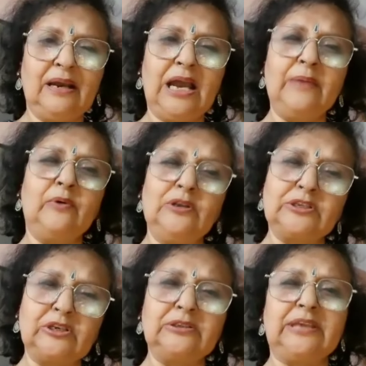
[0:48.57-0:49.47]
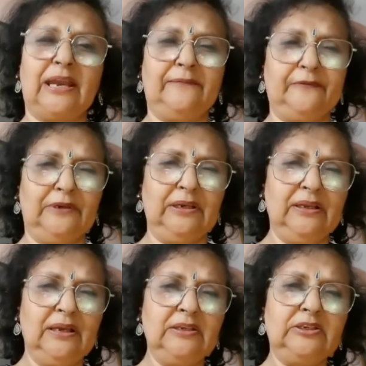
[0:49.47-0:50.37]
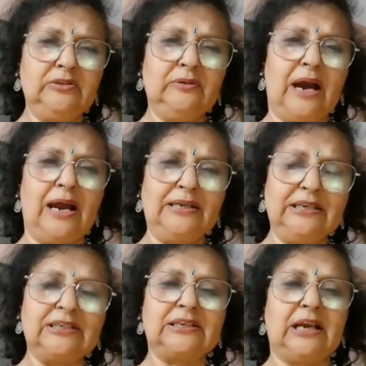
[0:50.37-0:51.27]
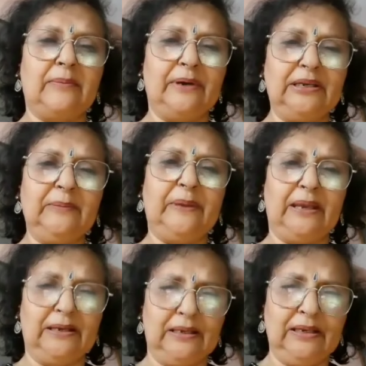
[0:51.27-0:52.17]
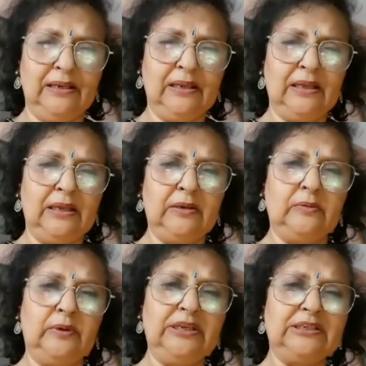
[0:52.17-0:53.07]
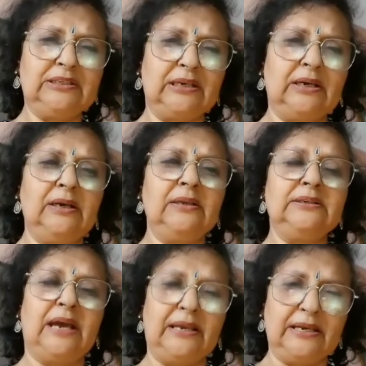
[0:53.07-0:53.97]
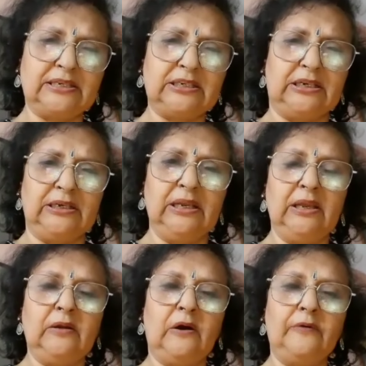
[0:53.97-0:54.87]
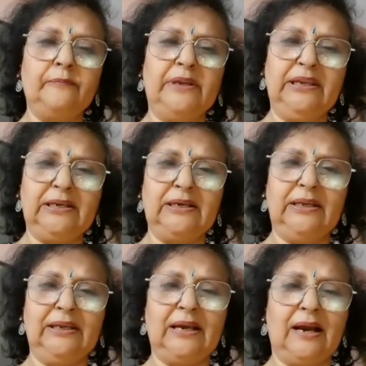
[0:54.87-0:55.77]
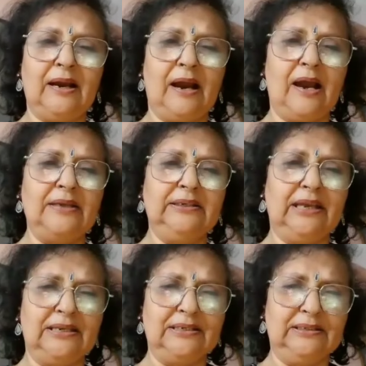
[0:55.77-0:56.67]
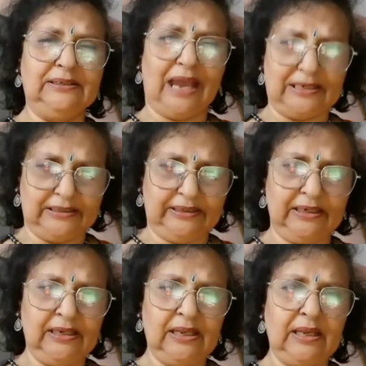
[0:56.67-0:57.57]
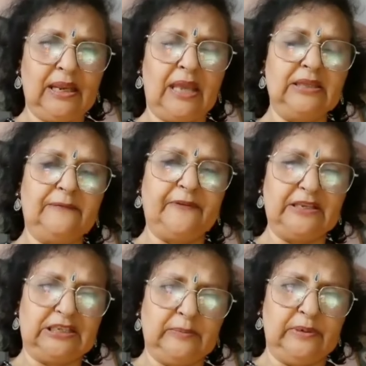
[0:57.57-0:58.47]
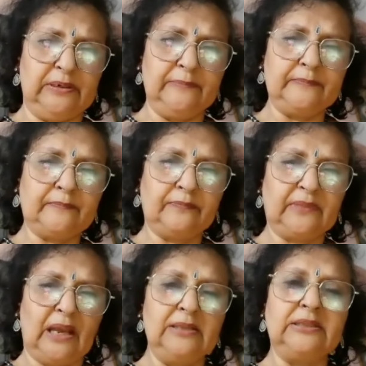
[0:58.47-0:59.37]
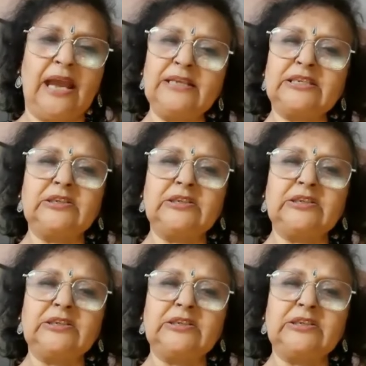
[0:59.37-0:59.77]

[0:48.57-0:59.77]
I am also thankful to artist Kamani Begal who is the director of Manikarnika Art Gallery and the festival. Thanks